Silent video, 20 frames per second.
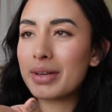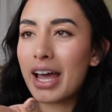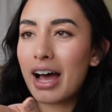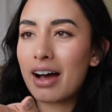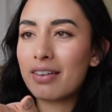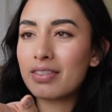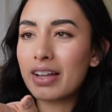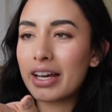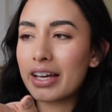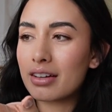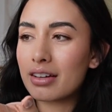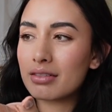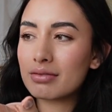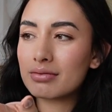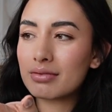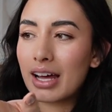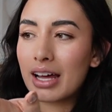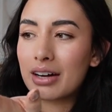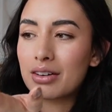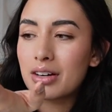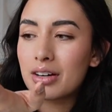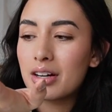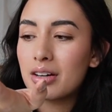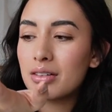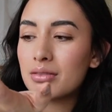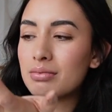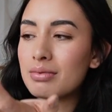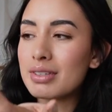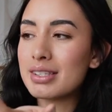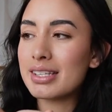have like, I don't know,
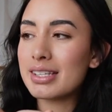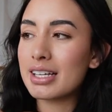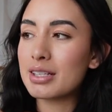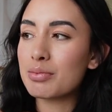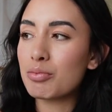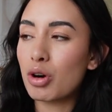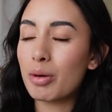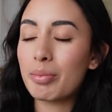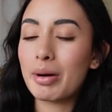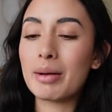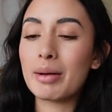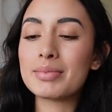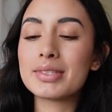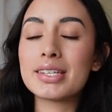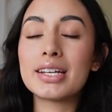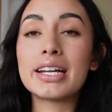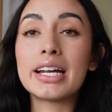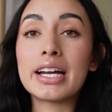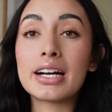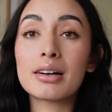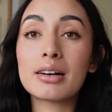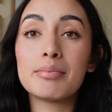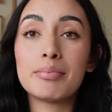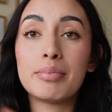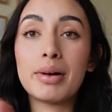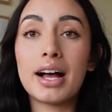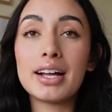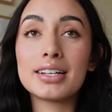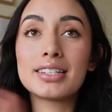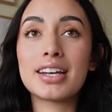6 more pumps in here,
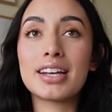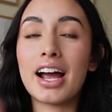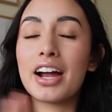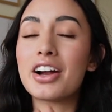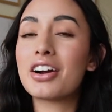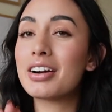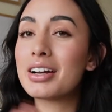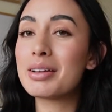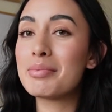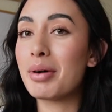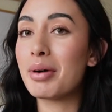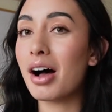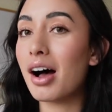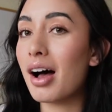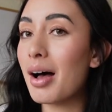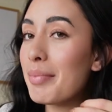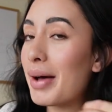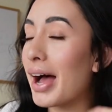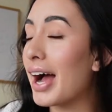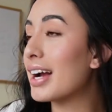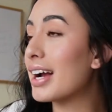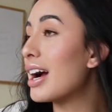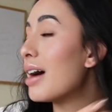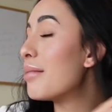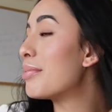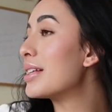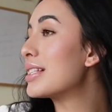but I already bought a backup.